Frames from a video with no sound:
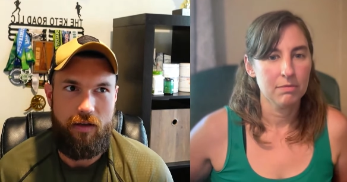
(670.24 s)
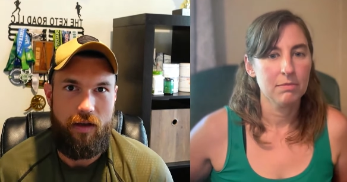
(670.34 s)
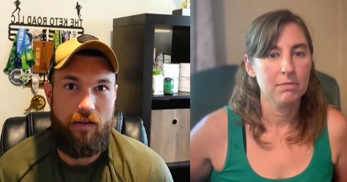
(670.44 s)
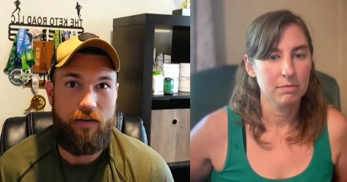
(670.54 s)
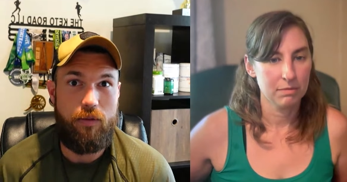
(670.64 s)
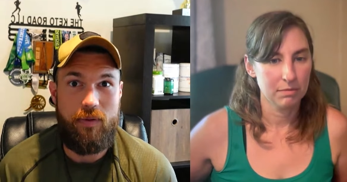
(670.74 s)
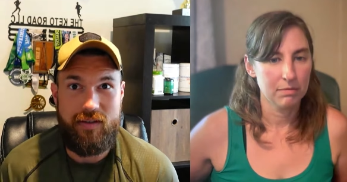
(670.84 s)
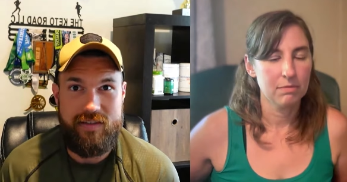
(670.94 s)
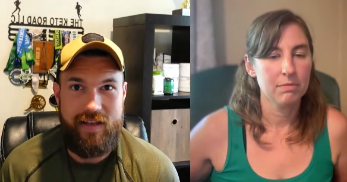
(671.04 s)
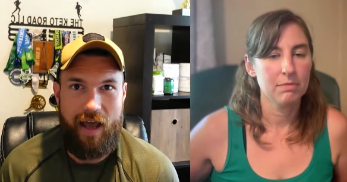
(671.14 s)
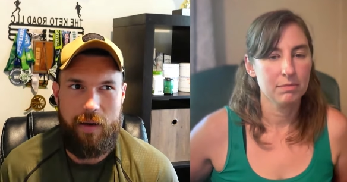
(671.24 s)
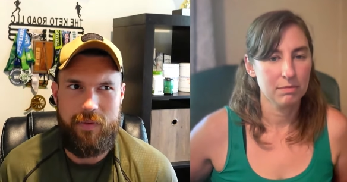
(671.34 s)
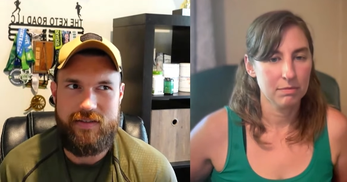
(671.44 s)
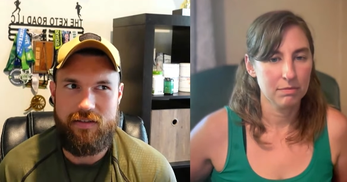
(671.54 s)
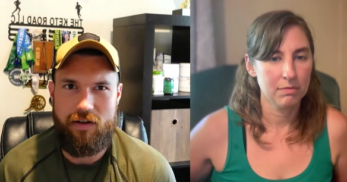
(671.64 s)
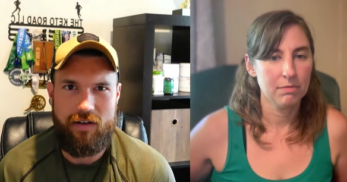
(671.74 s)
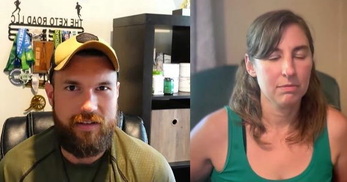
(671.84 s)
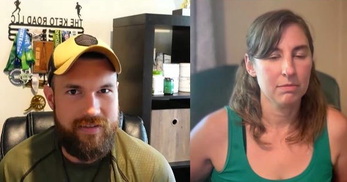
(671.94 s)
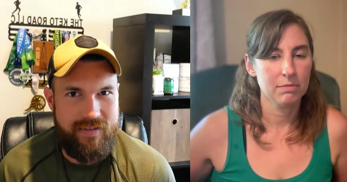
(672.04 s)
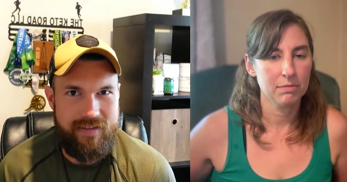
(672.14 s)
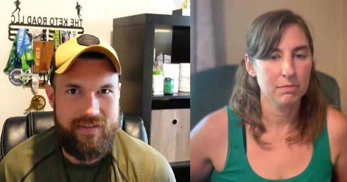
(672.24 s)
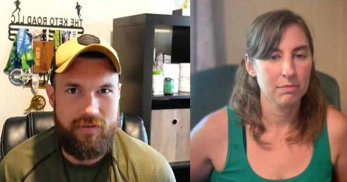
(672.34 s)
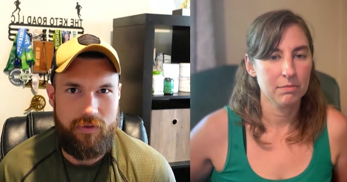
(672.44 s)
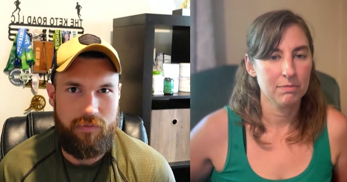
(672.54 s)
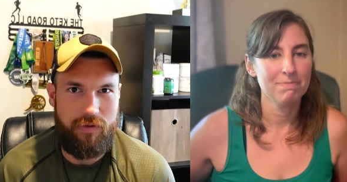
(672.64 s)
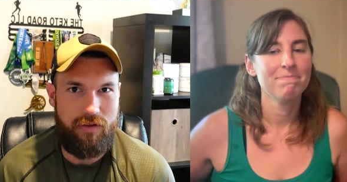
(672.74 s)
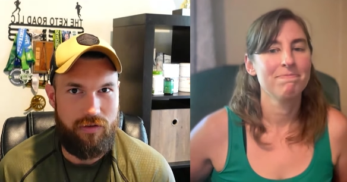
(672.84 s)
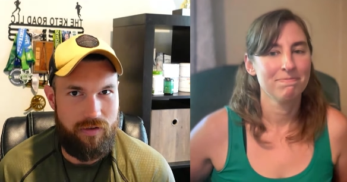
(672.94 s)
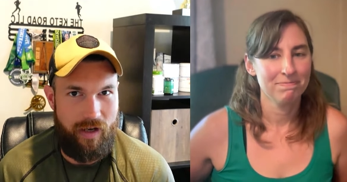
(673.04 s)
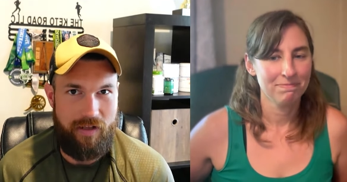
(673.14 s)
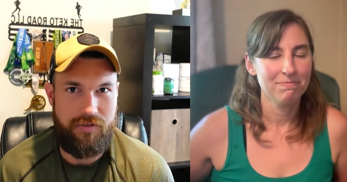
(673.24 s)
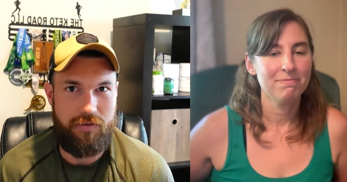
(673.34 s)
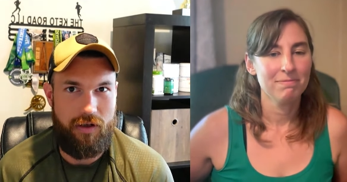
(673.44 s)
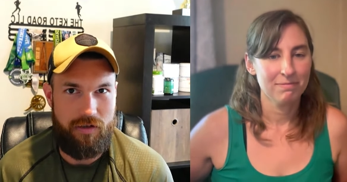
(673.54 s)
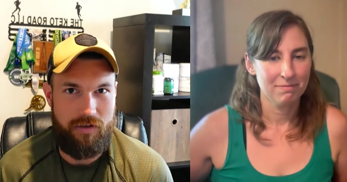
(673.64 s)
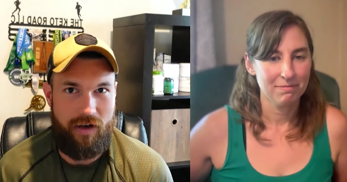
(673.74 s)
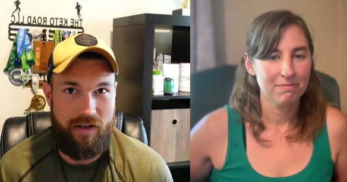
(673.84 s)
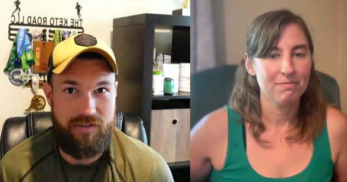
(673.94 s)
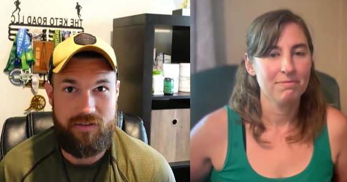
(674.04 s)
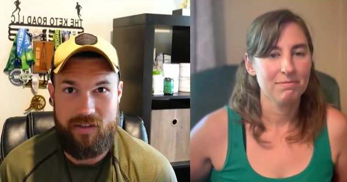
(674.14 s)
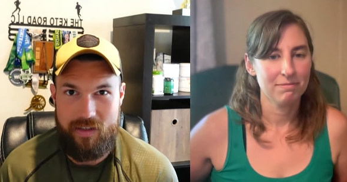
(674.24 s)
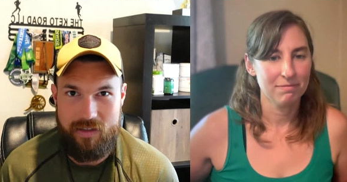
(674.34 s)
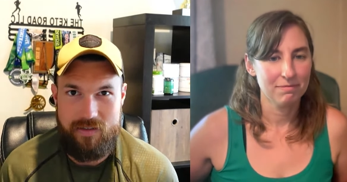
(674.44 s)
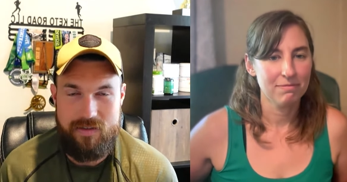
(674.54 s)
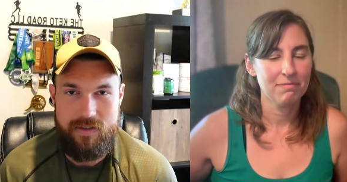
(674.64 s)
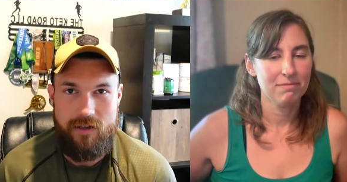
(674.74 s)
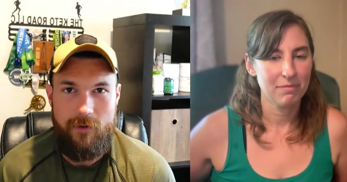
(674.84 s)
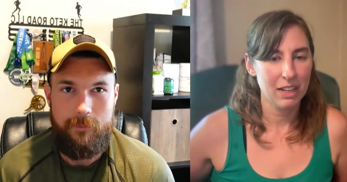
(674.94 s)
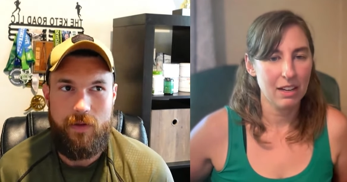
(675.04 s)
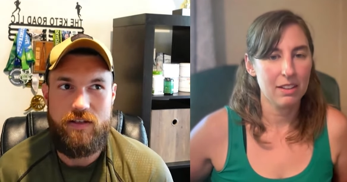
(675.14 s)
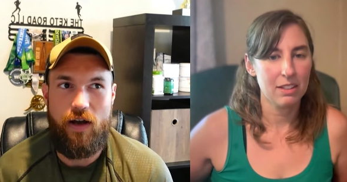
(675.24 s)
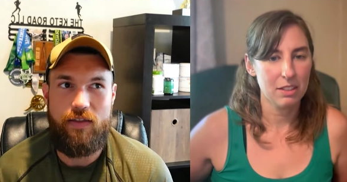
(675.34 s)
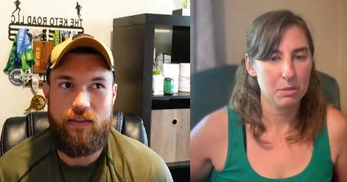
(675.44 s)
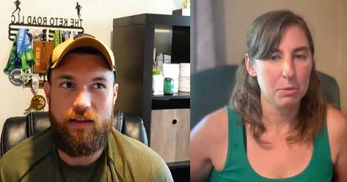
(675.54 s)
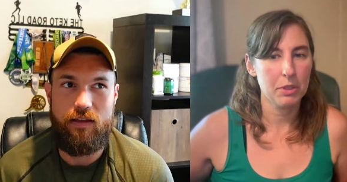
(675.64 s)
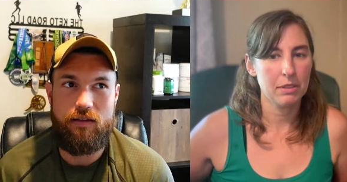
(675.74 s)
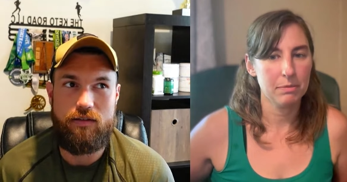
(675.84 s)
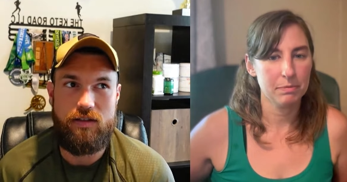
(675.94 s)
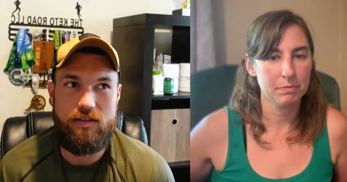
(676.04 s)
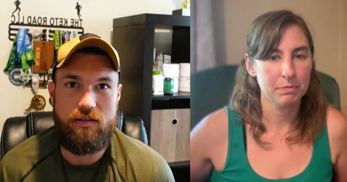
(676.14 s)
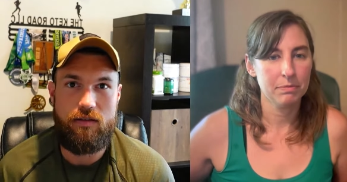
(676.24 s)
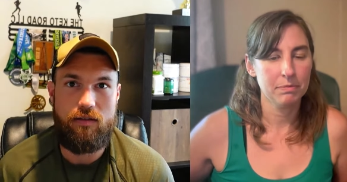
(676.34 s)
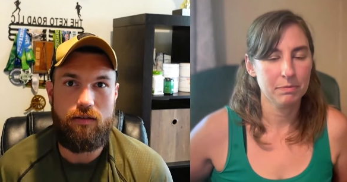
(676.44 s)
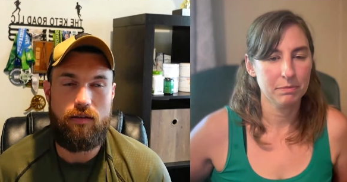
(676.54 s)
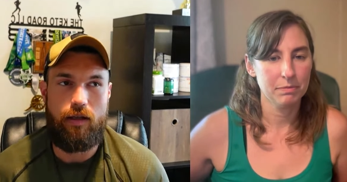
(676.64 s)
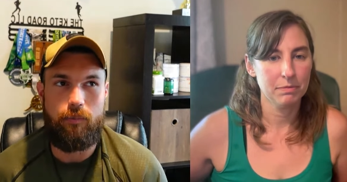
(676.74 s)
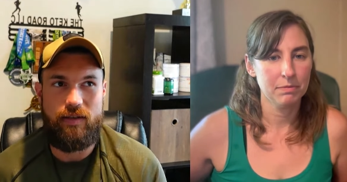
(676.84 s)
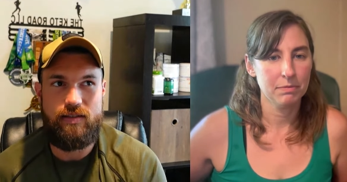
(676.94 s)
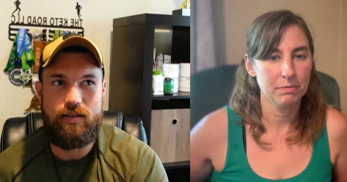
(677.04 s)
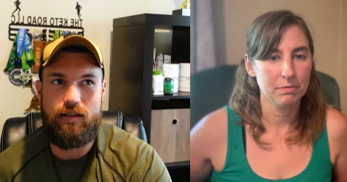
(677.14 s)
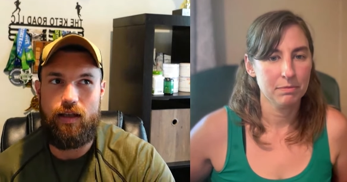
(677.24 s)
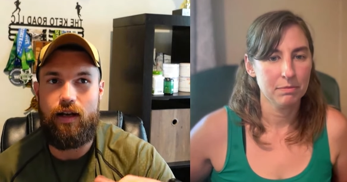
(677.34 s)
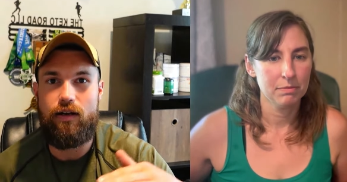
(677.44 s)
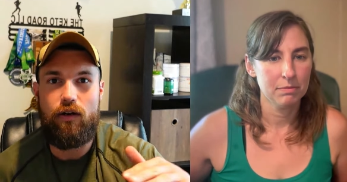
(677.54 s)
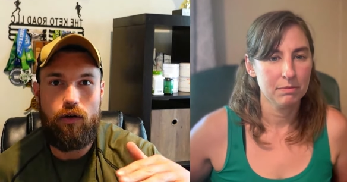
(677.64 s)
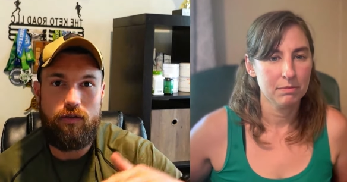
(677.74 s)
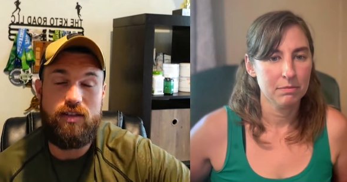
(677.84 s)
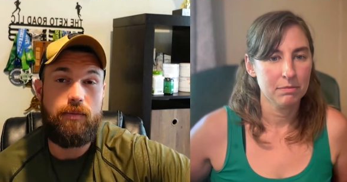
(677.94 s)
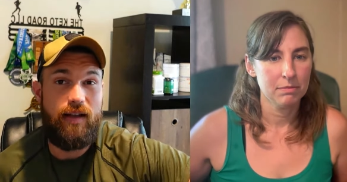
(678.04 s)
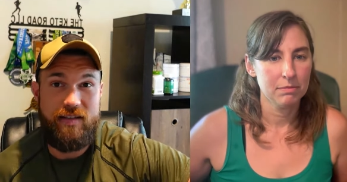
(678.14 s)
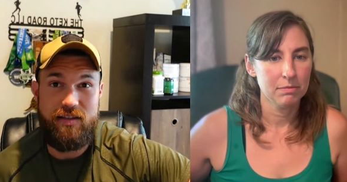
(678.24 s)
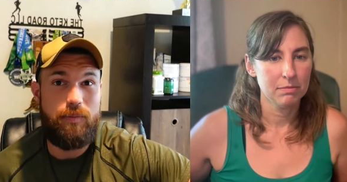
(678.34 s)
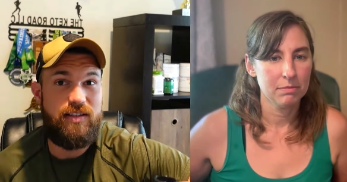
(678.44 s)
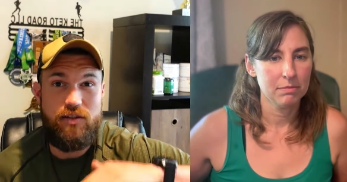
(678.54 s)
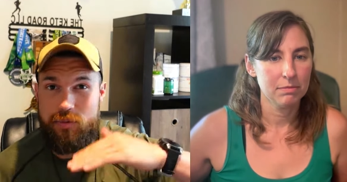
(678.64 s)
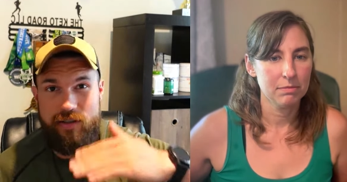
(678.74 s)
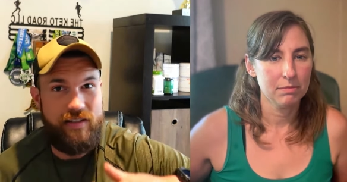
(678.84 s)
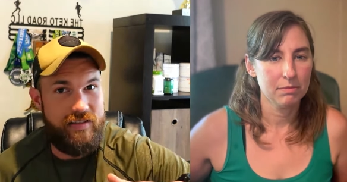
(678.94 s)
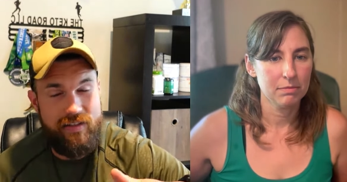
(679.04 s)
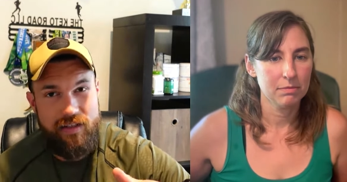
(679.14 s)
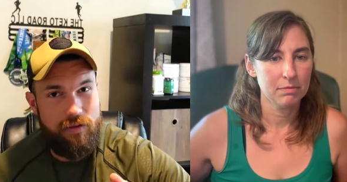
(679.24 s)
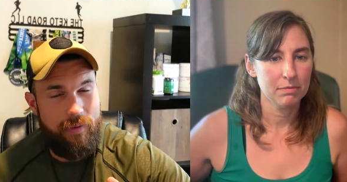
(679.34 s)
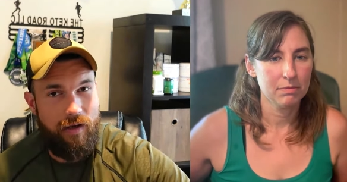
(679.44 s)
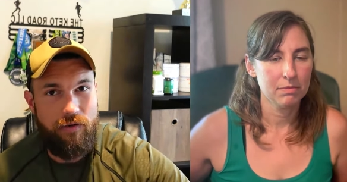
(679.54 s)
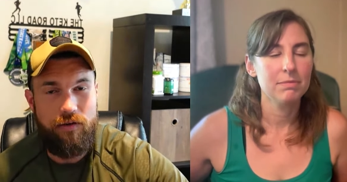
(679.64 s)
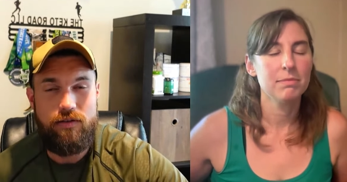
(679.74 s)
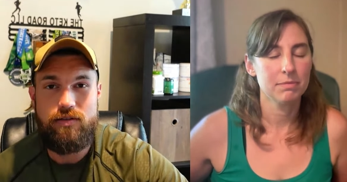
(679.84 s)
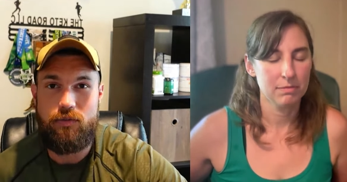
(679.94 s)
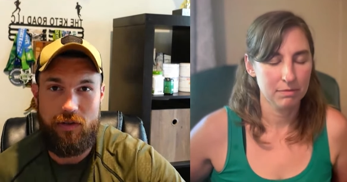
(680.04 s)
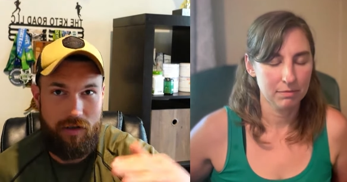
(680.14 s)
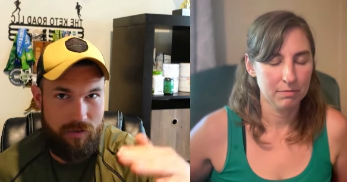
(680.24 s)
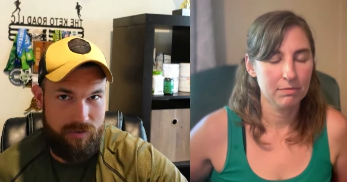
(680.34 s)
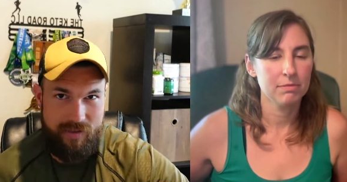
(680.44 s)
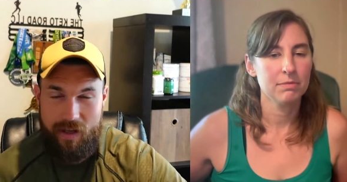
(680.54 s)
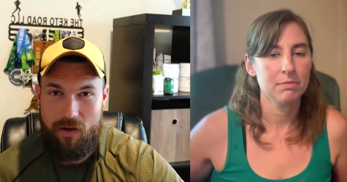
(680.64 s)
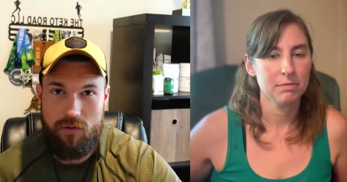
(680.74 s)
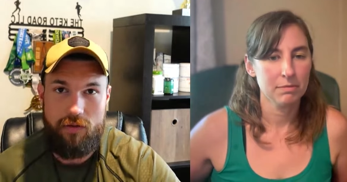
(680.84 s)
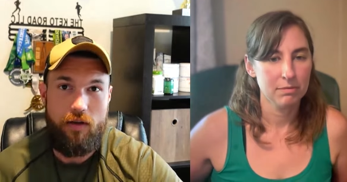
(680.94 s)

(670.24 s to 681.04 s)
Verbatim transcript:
Speaker 1: And then you build these habits that aren't consistent with what your natural hunger actually is. Yeah. And so I think just like basically, and I know some days it'll be super easy to hit your macros when your hunger is down.